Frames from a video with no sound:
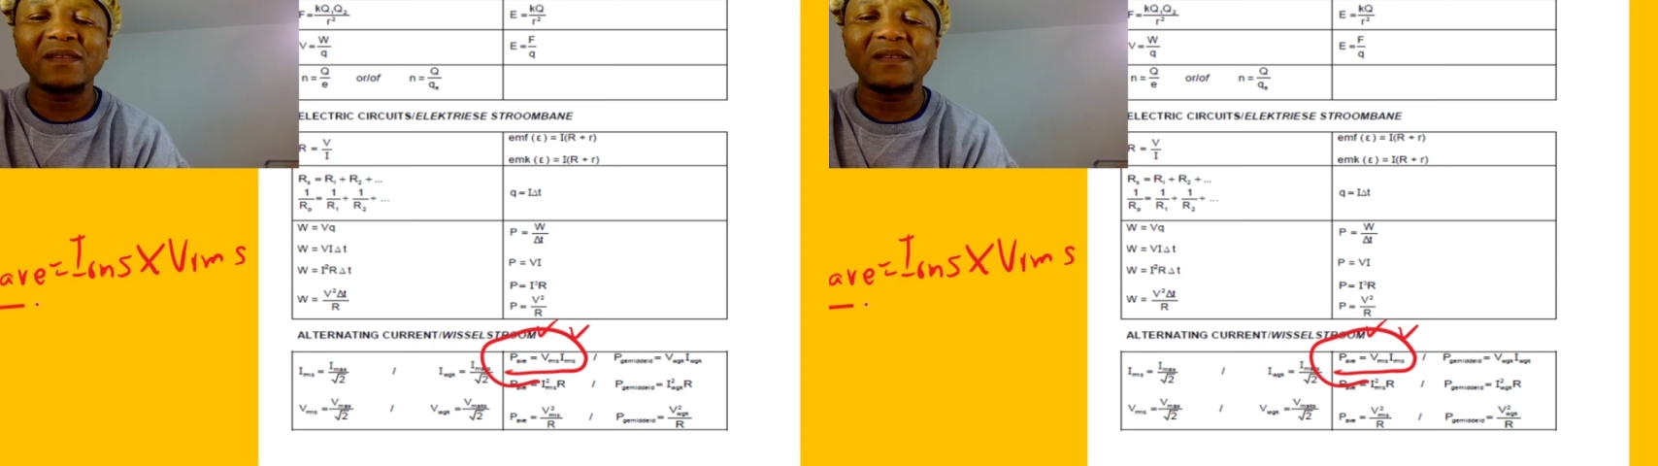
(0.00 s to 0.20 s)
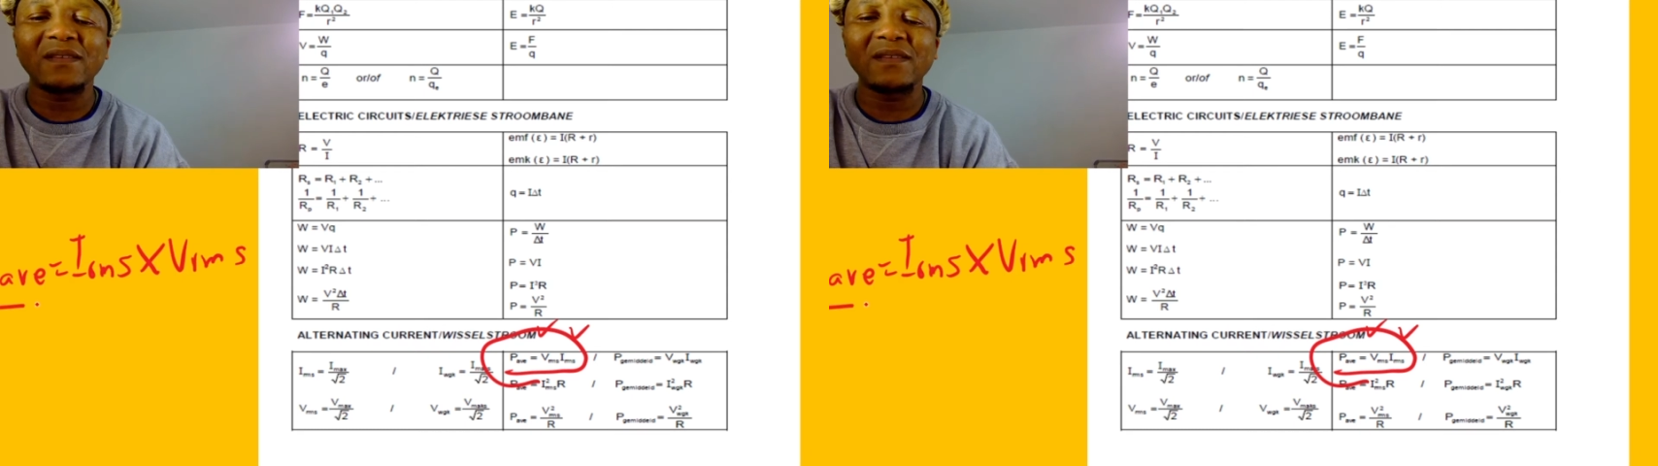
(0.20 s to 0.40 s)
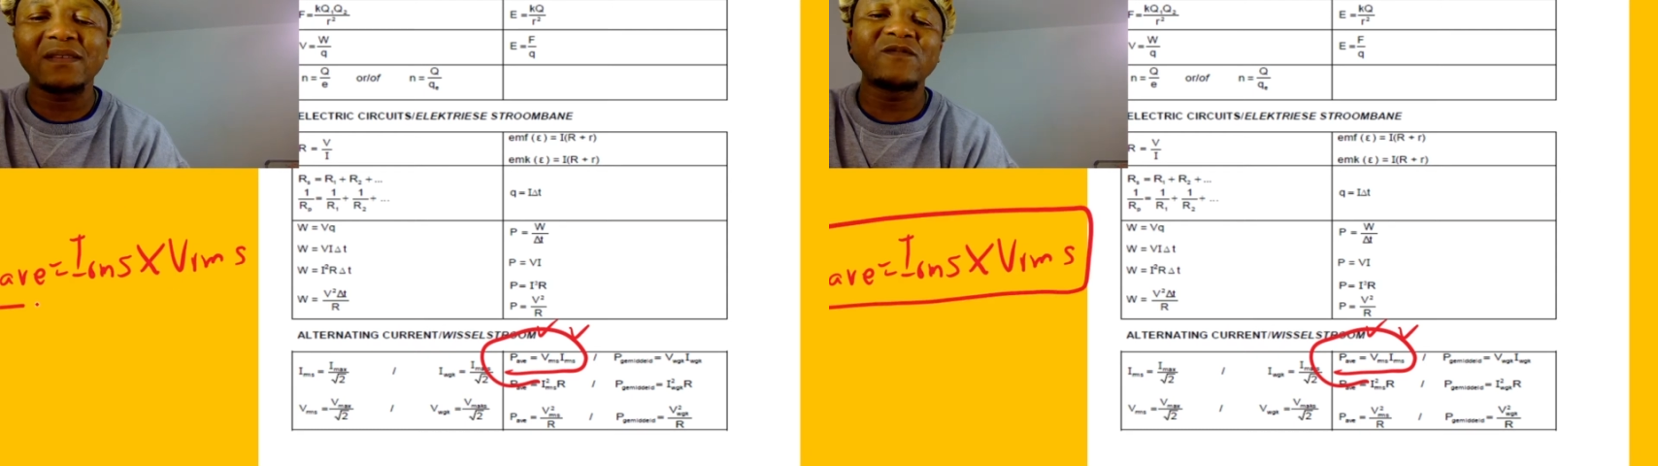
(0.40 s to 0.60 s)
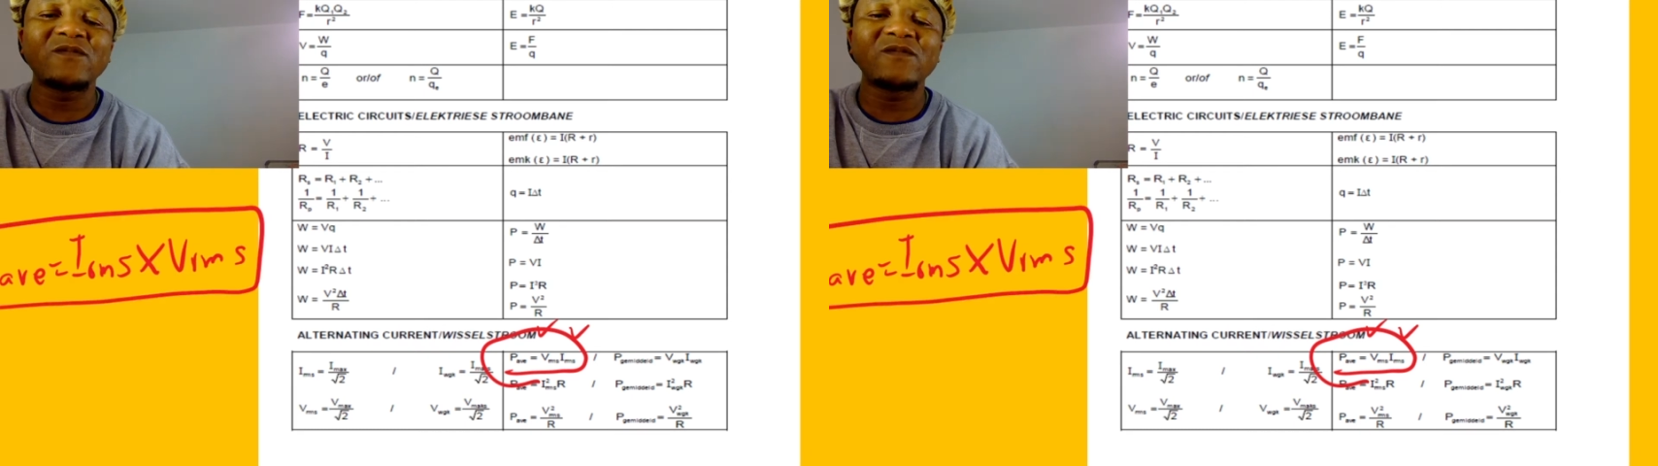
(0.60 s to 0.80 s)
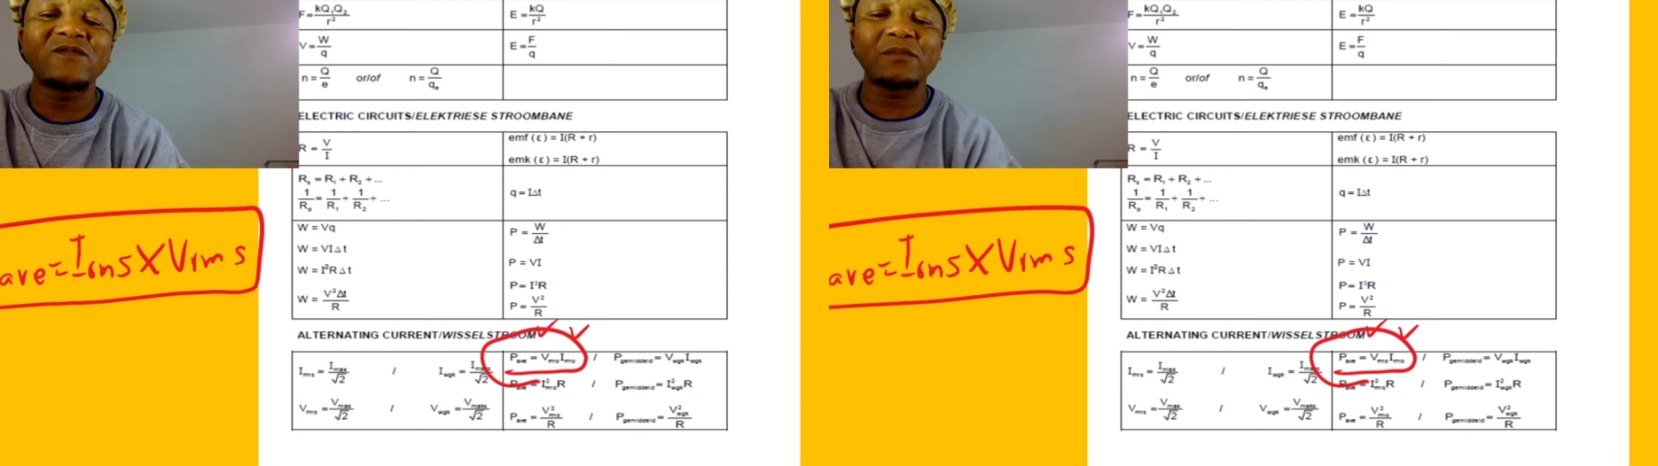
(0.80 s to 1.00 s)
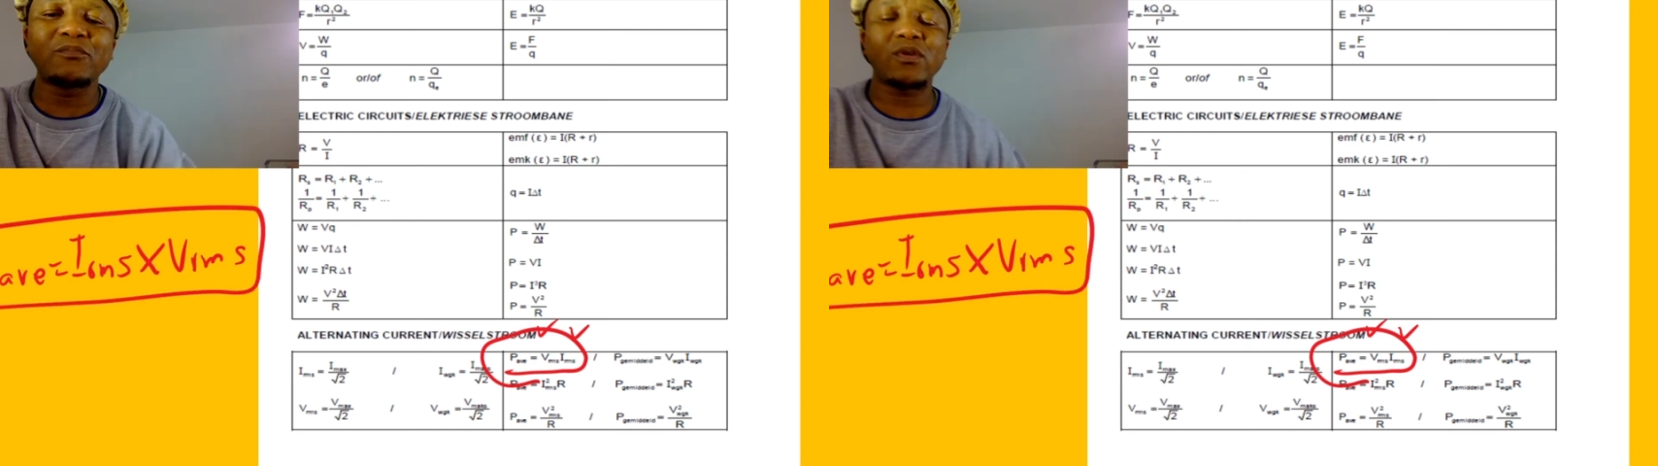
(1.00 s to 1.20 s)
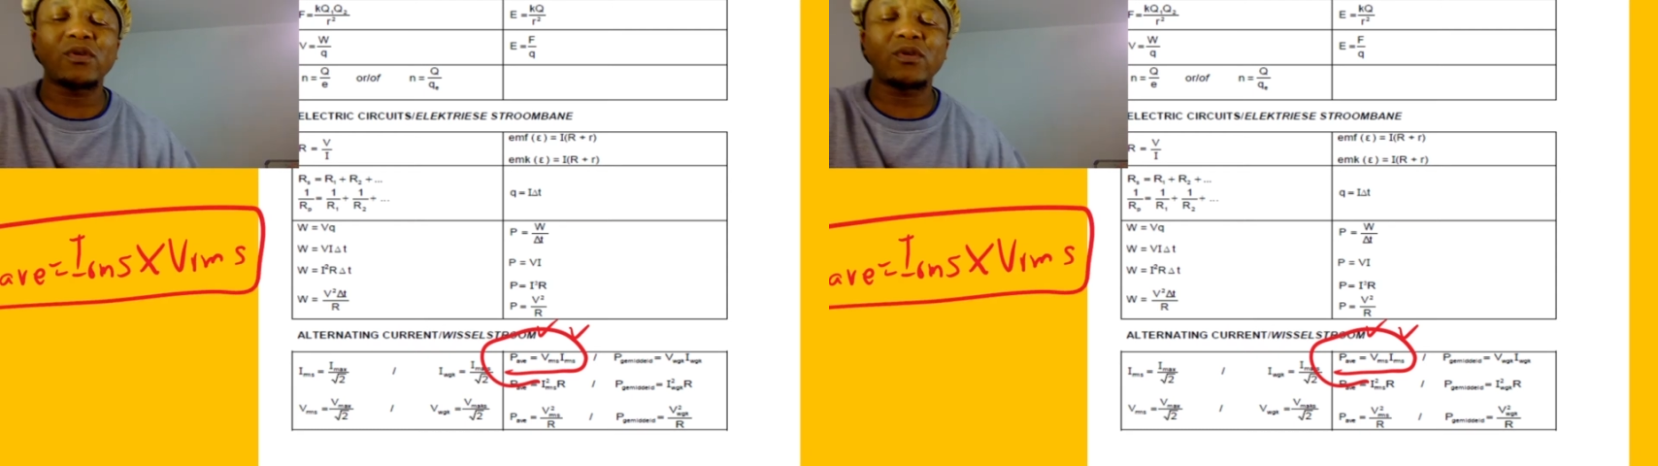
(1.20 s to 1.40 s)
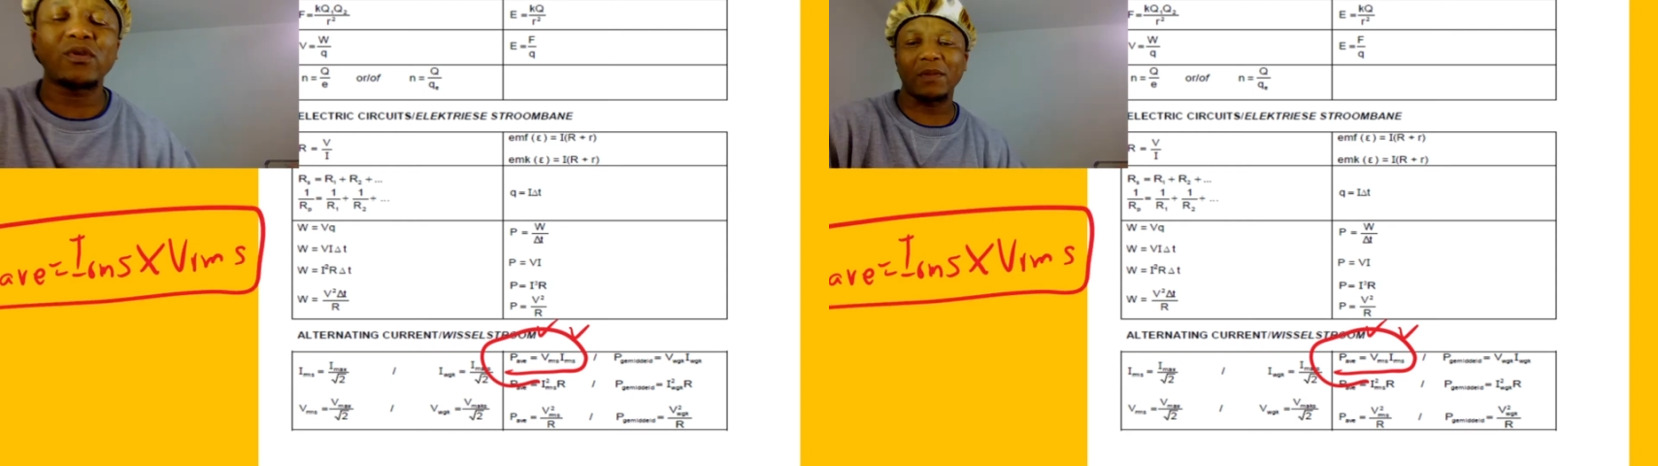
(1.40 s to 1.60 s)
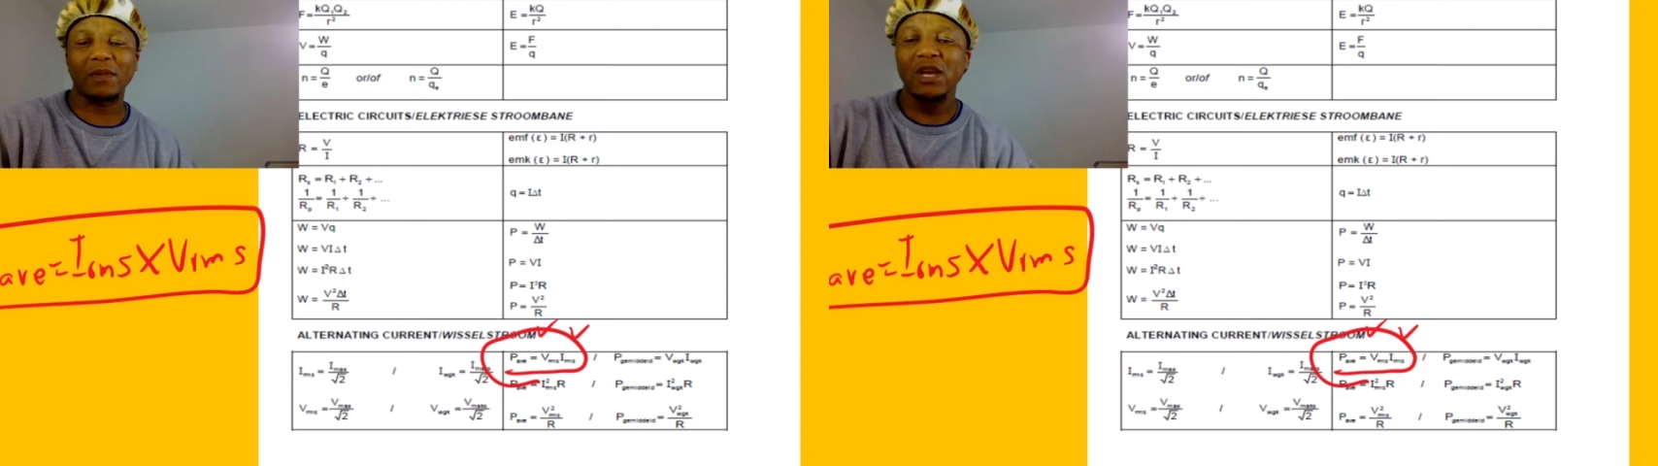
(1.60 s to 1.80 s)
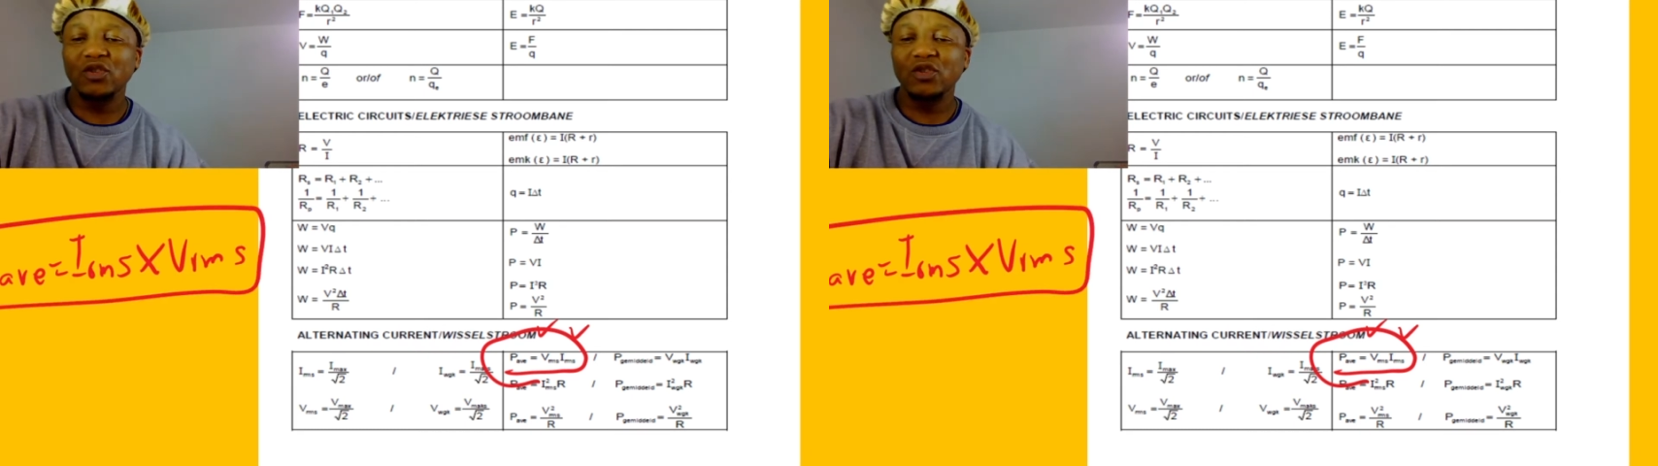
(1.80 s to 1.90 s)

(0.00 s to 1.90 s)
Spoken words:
This is very important formula.